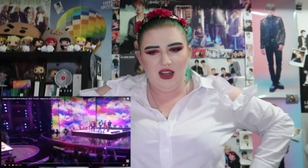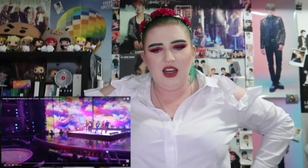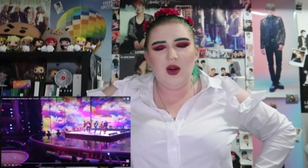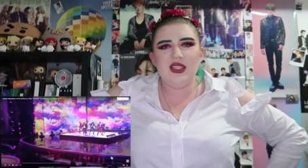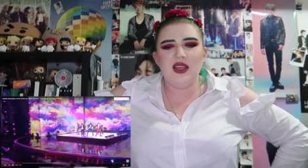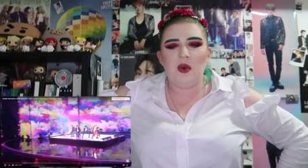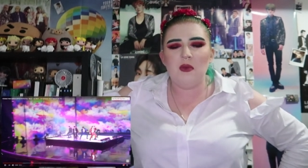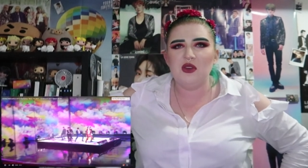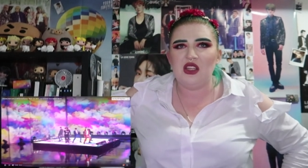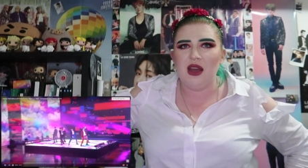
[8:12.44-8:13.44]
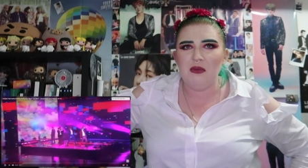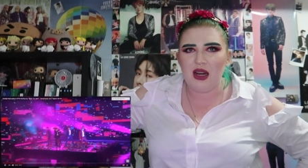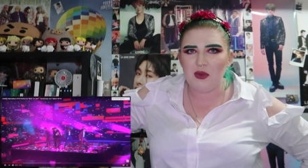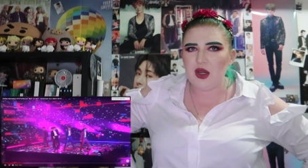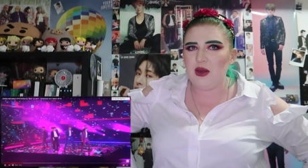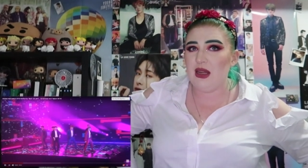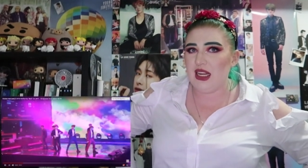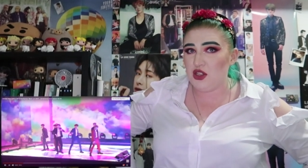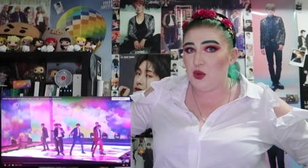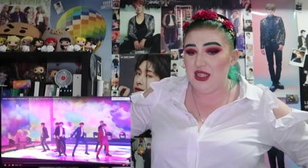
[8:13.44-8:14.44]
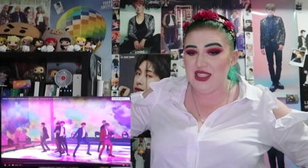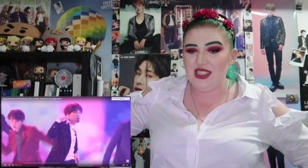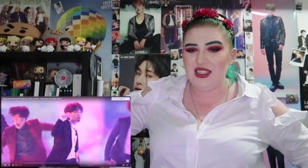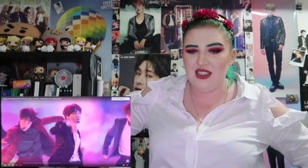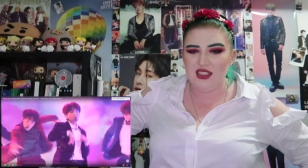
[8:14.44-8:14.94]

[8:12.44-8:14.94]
I know I said one more time, but I really meant like 20.